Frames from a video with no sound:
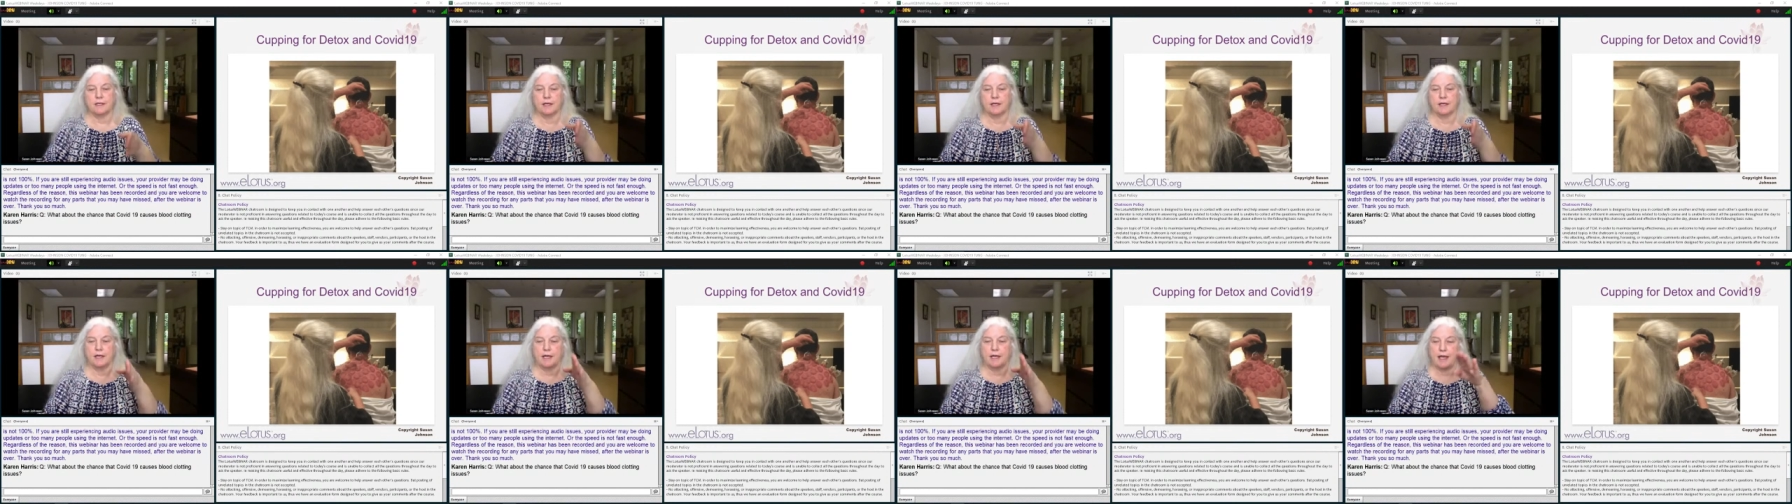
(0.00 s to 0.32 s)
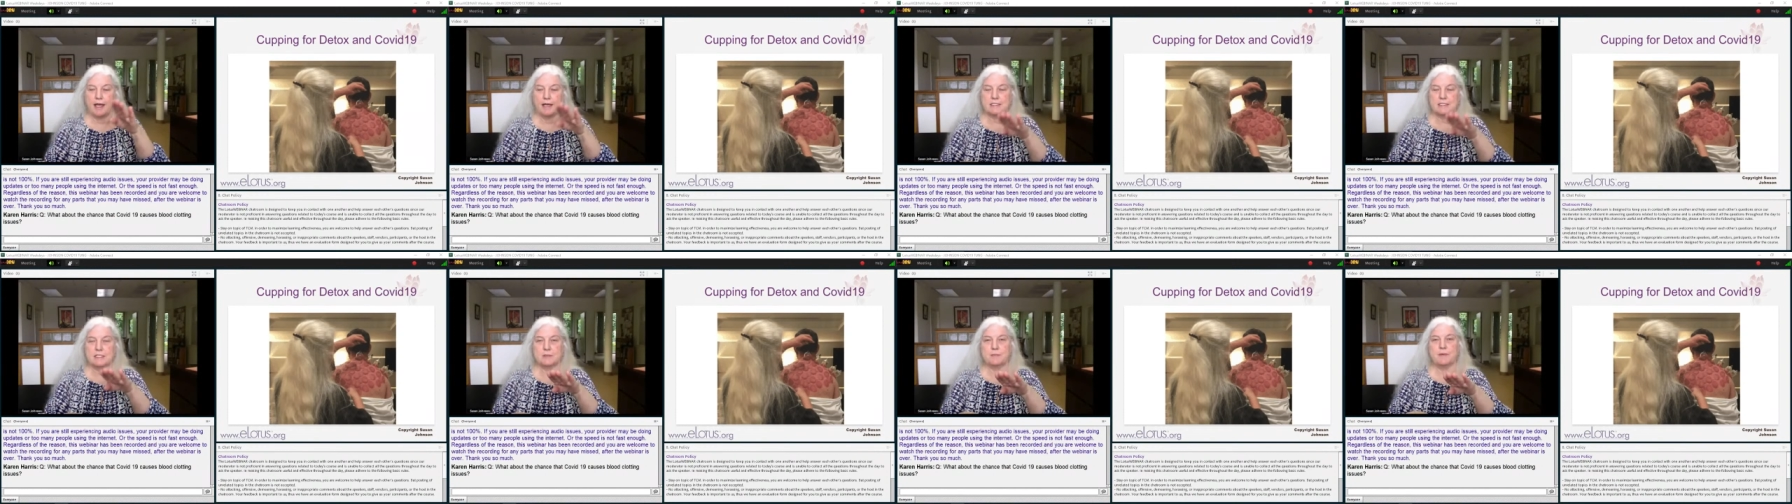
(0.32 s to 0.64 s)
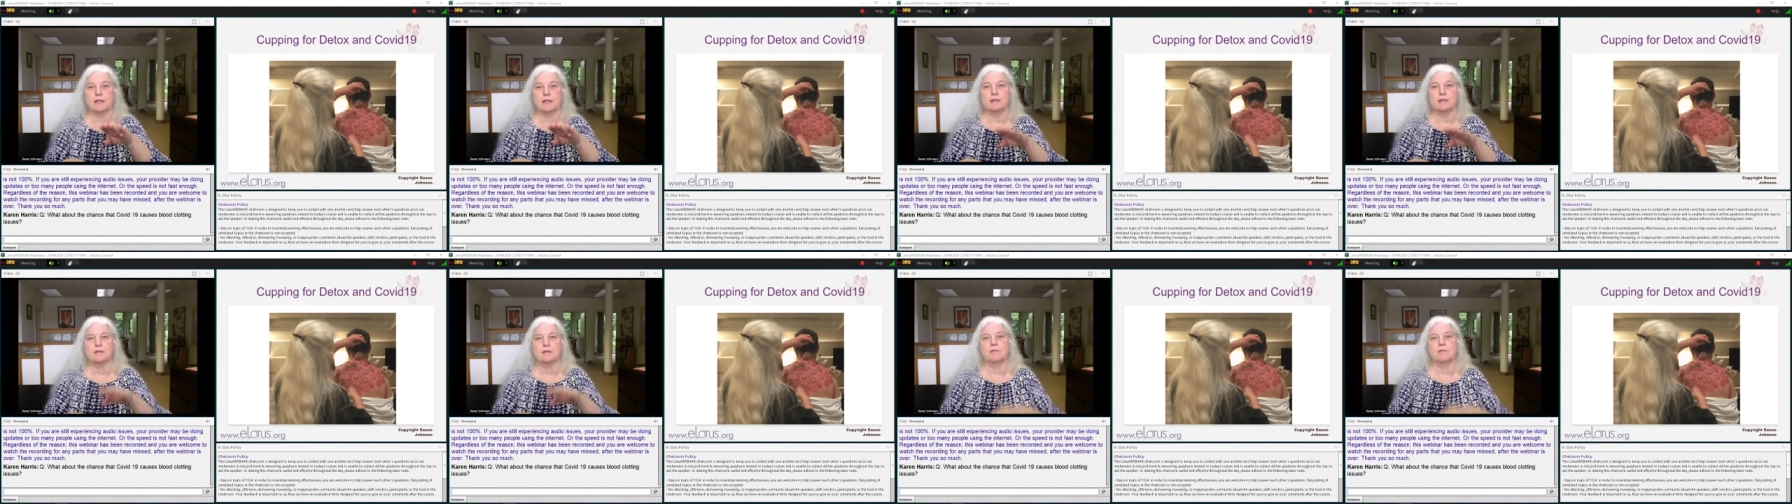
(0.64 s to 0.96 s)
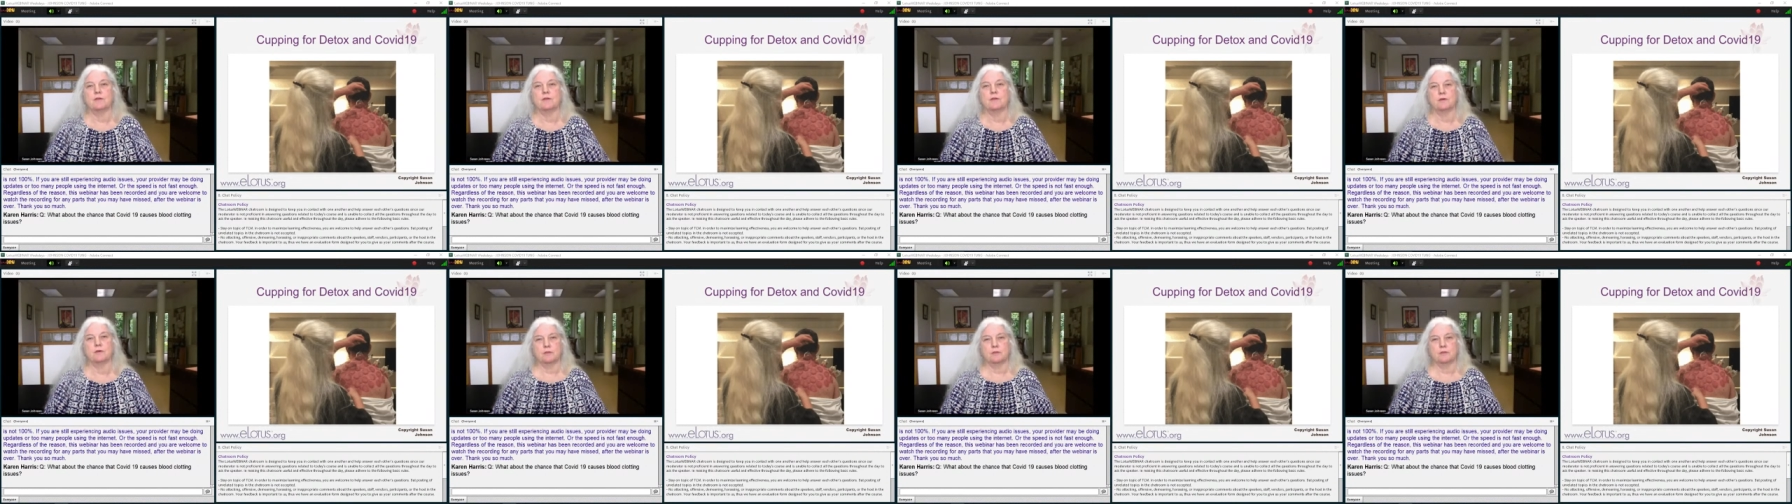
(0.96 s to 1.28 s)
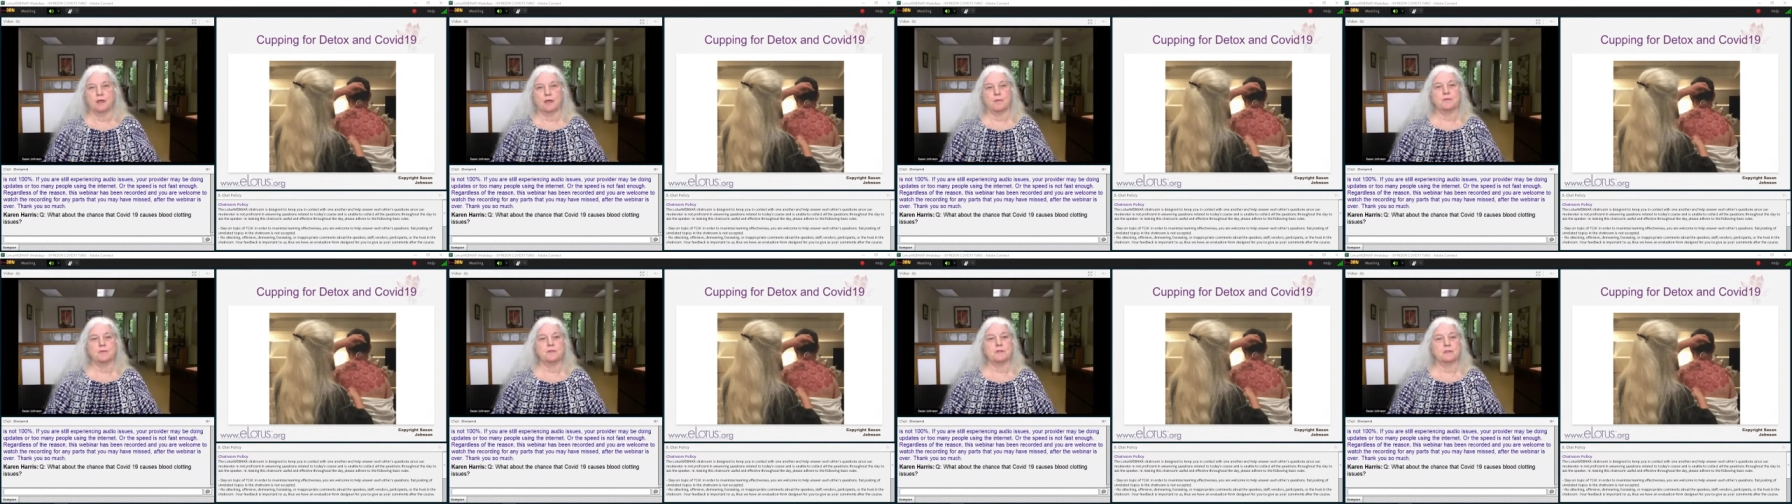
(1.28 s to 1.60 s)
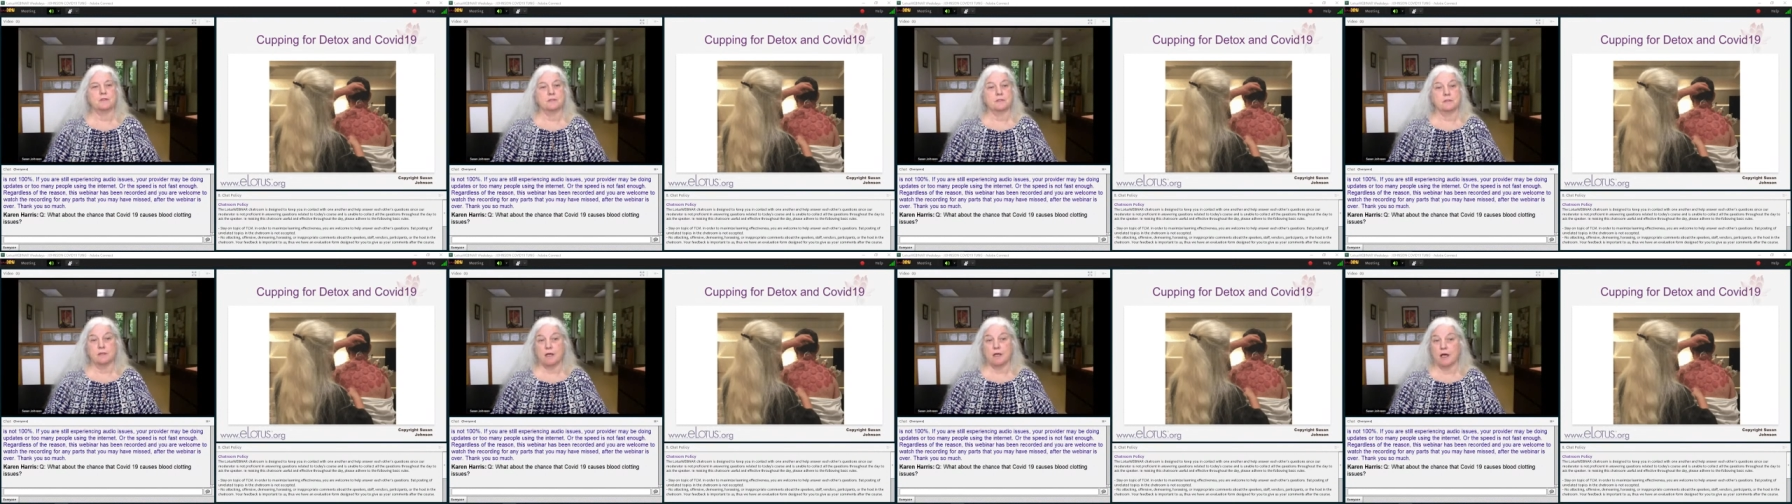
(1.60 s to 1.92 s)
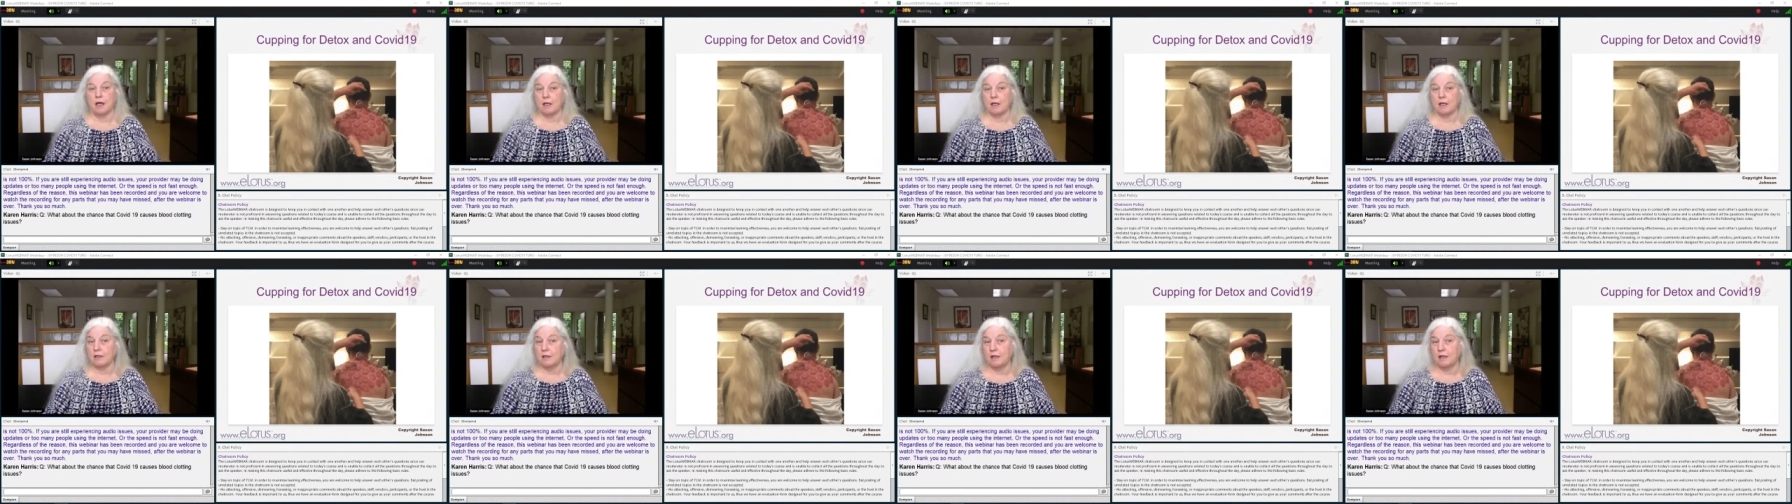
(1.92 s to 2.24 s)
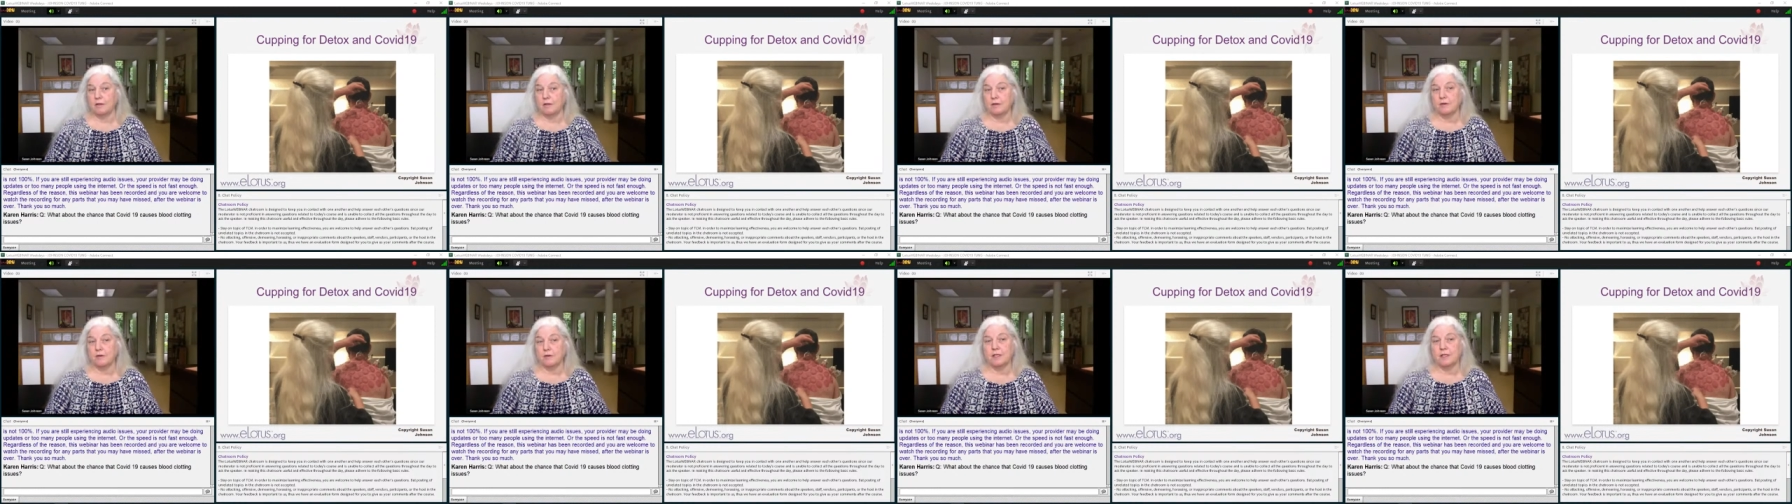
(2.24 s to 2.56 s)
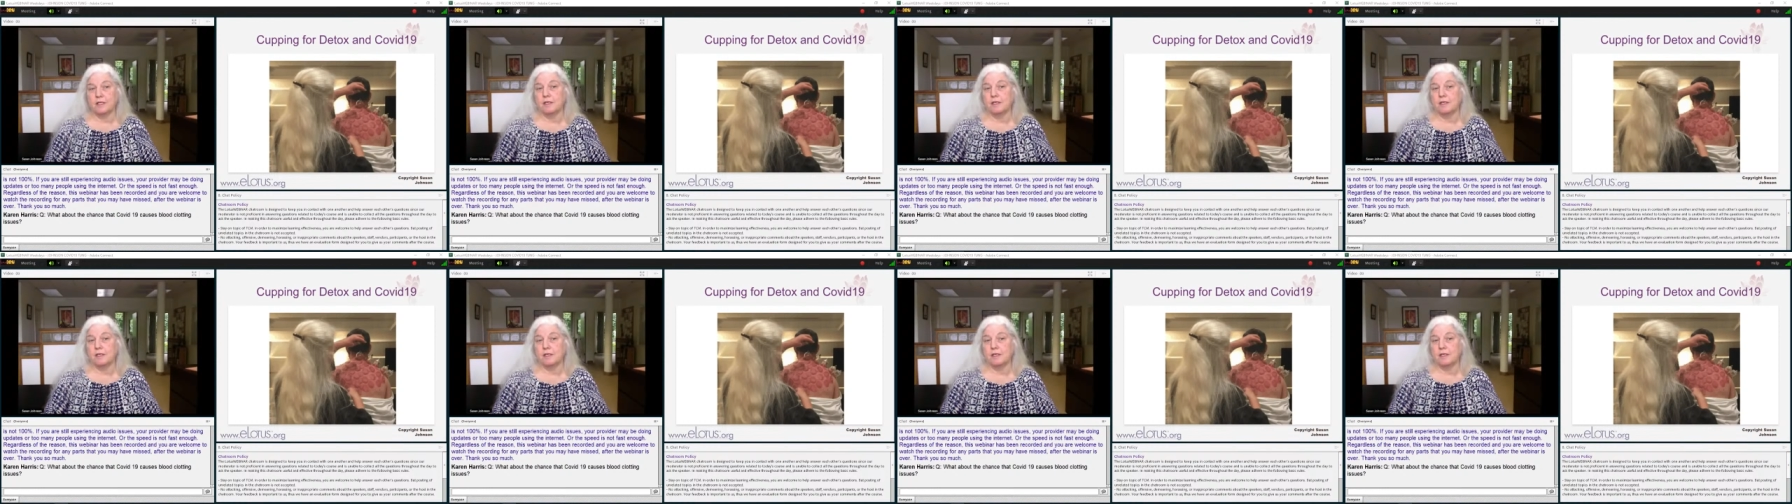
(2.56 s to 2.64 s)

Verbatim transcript: uh, aspect of those cups is not colored,